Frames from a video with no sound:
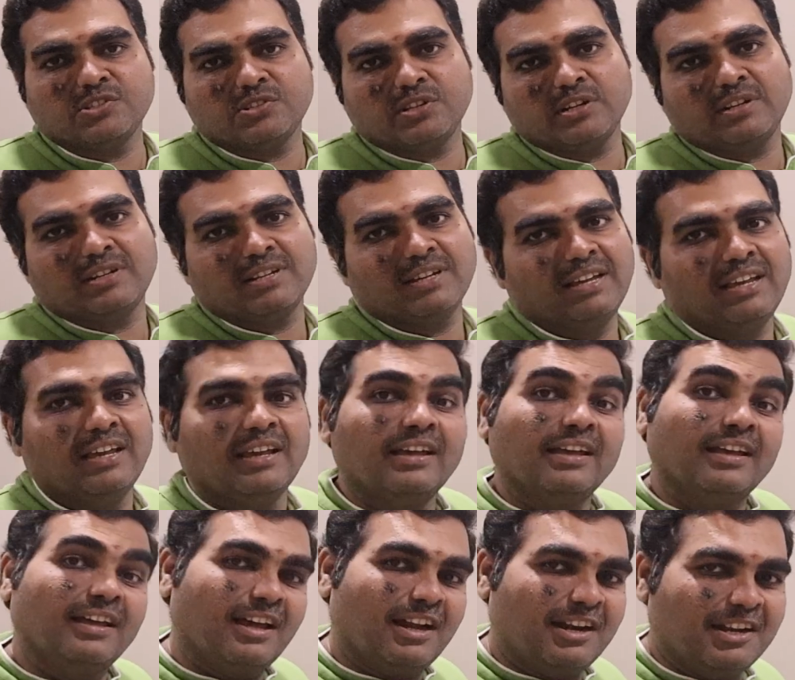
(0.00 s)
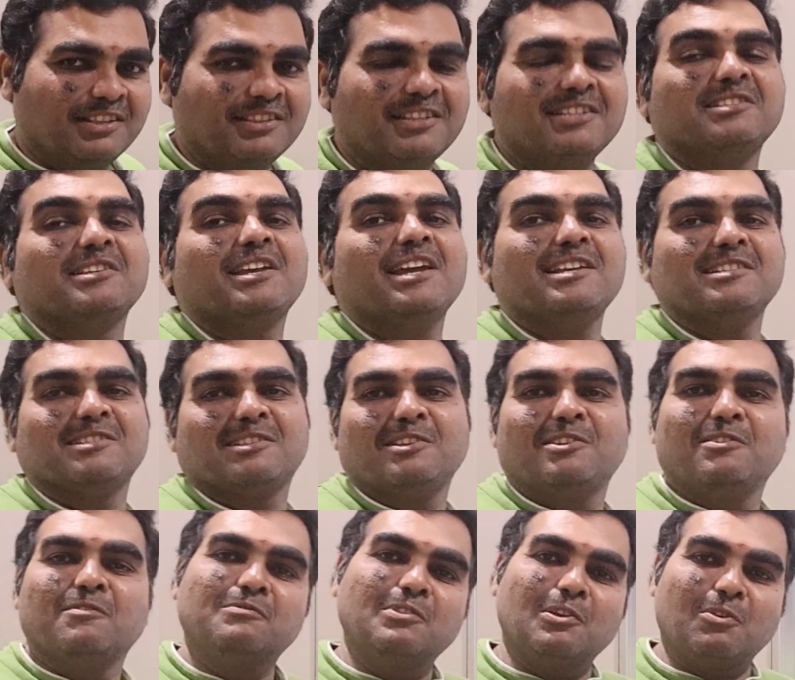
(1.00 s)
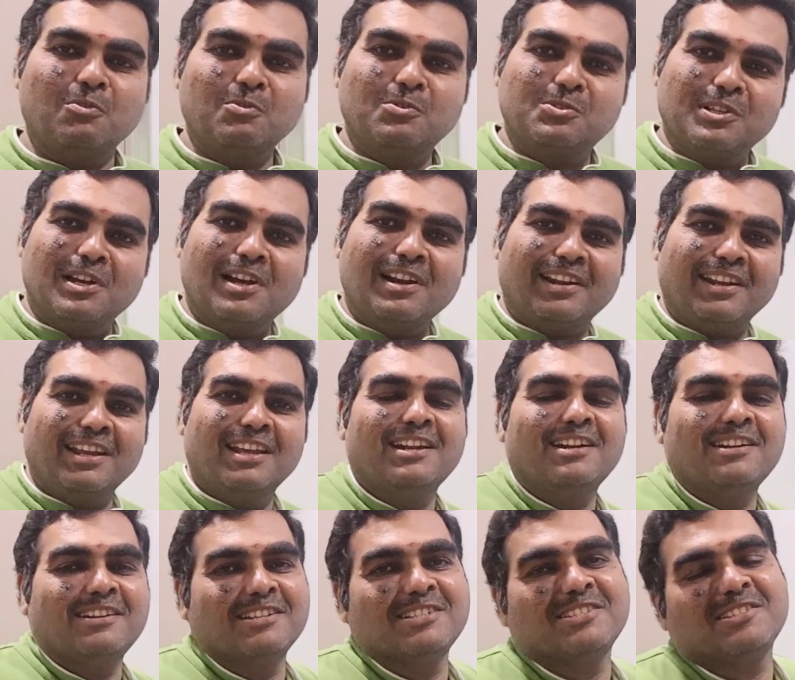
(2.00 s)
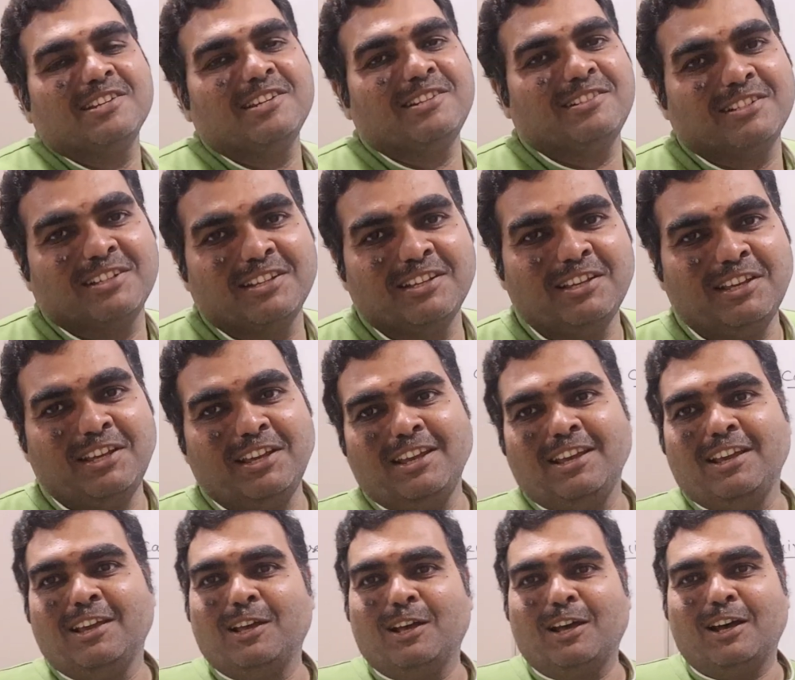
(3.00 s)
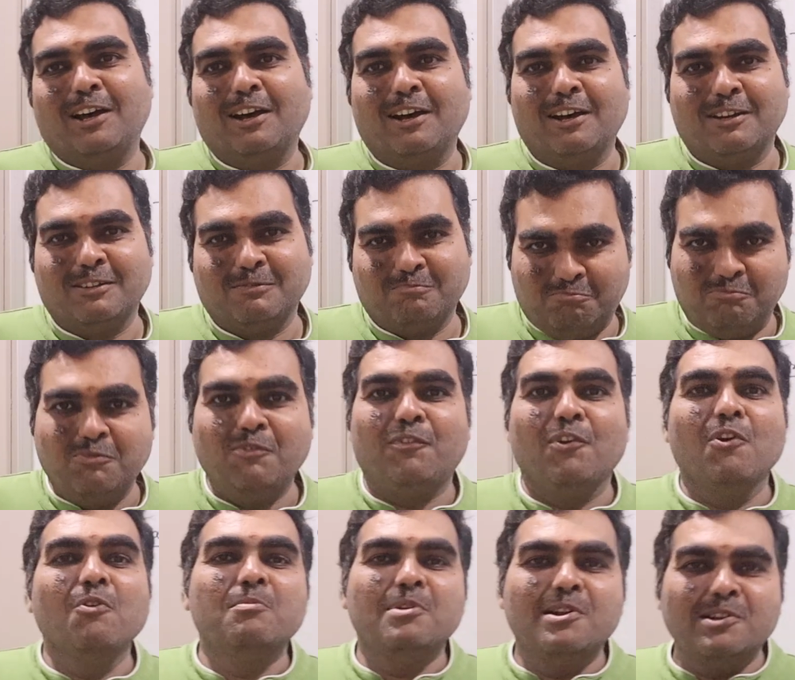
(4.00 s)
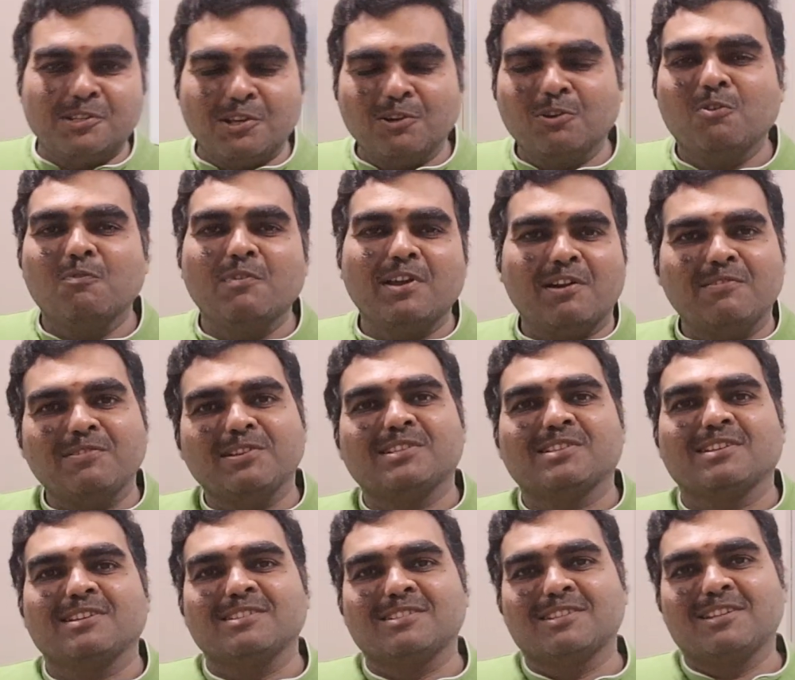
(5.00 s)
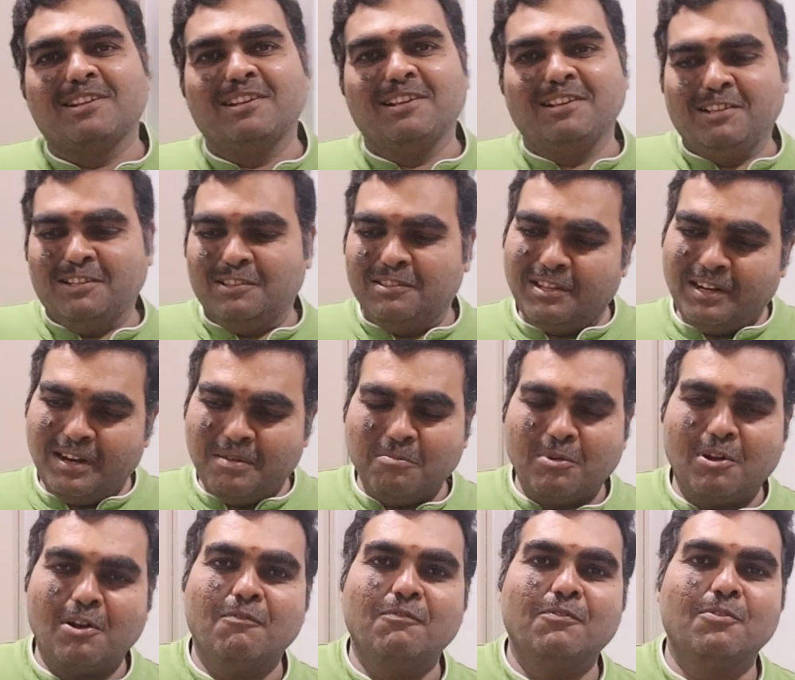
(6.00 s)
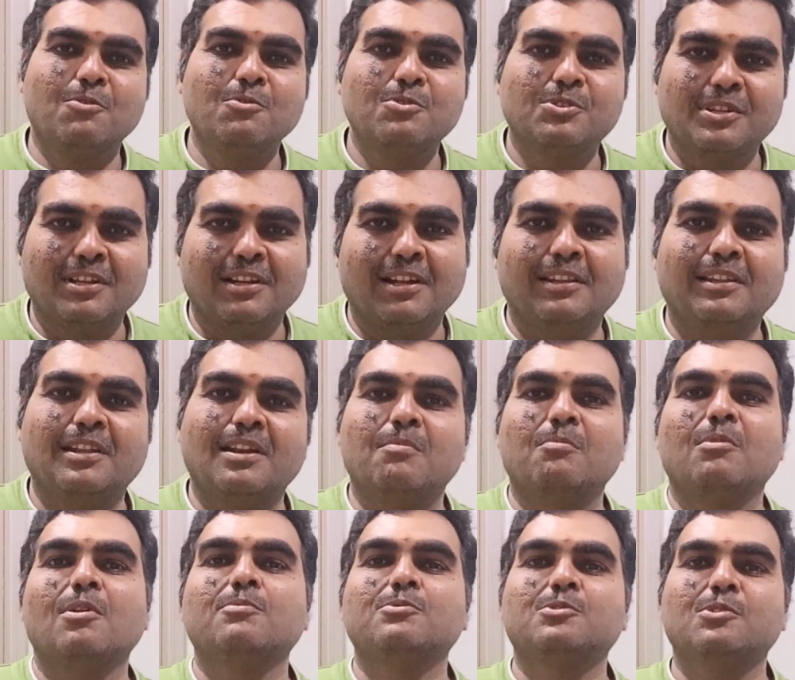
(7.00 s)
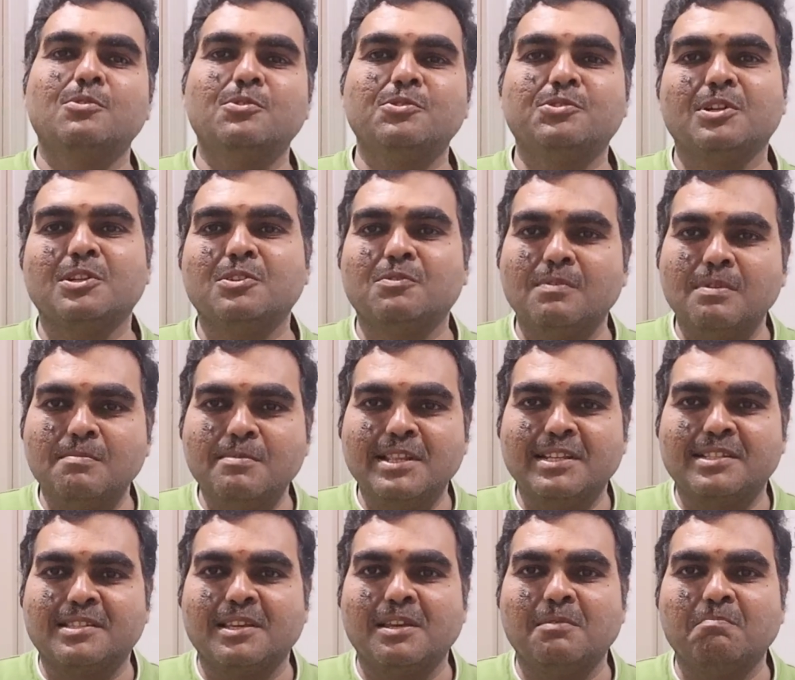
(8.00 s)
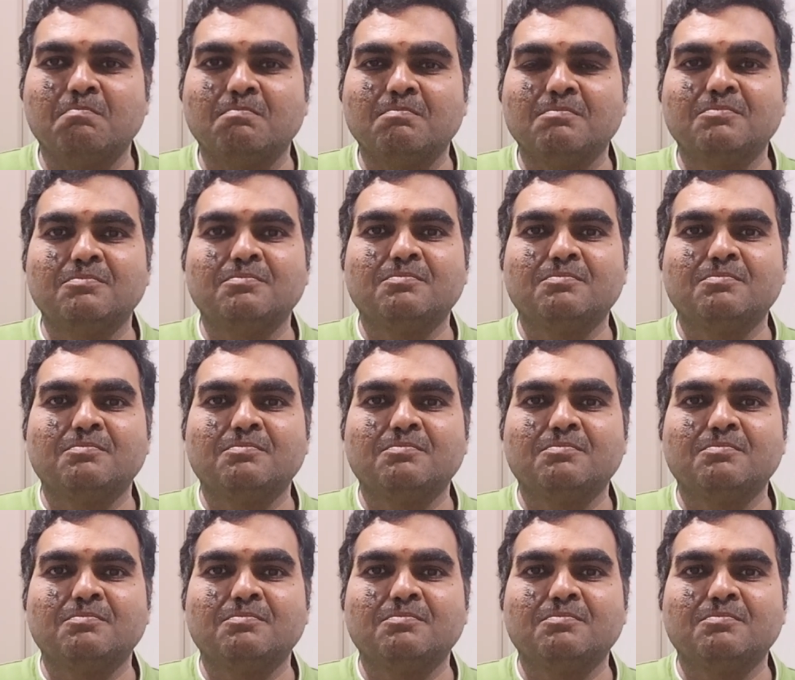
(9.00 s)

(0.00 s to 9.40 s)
distinct. And in this case, the roots are real and distinct. Few minutes ago, we have discussed the number of roots and the number of solutions will be the same.